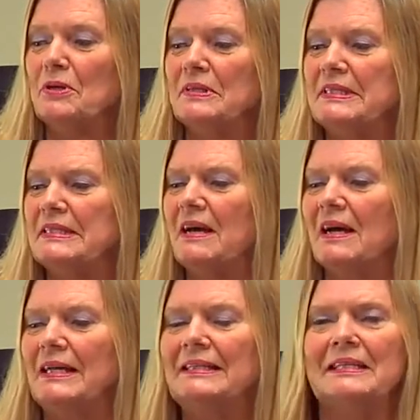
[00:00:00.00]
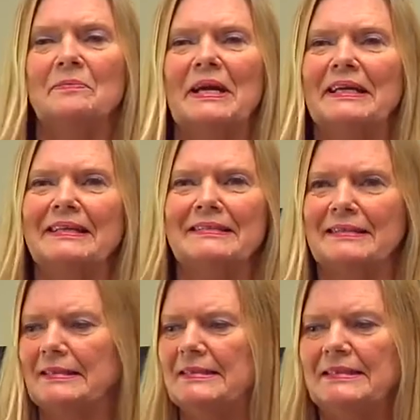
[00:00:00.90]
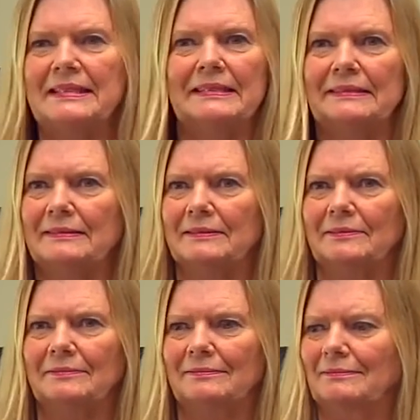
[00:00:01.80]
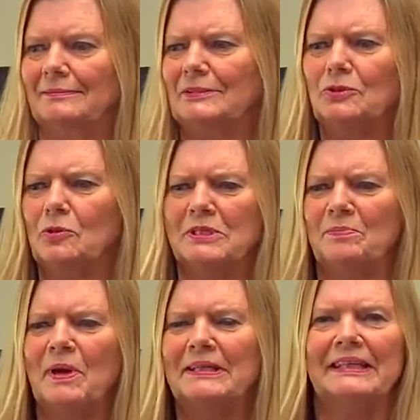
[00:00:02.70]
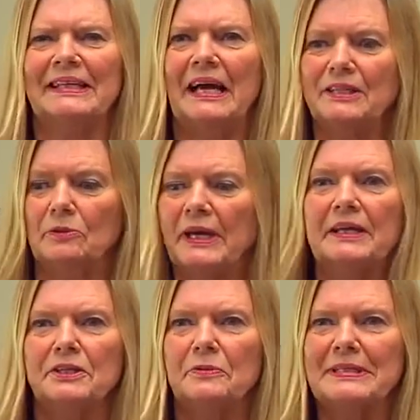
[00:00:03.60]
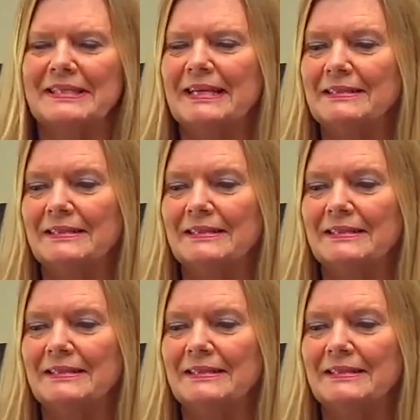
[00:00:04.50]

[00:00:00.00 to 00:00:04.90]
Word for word: to the side. It didn't make any sense. It didn't correspond to any. I don't get USA